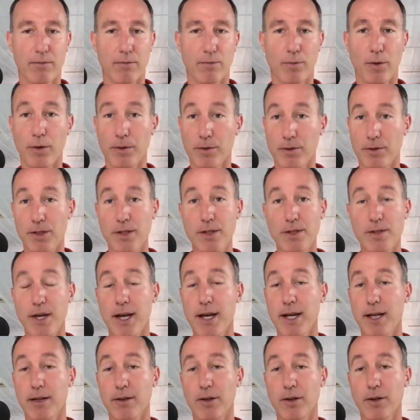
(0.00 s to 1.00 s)
well, just
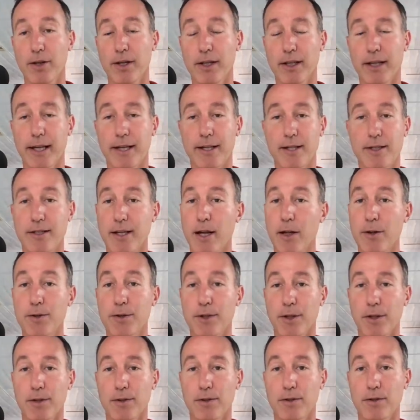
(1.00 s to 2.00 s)
taking a look at like
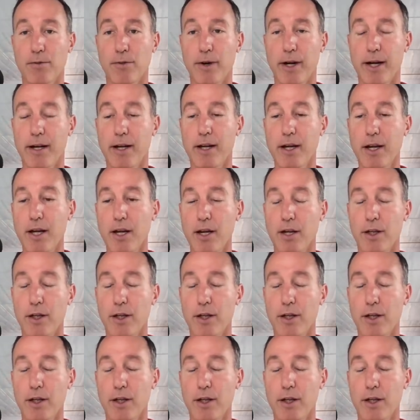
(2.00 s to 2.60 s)
Celsius, right?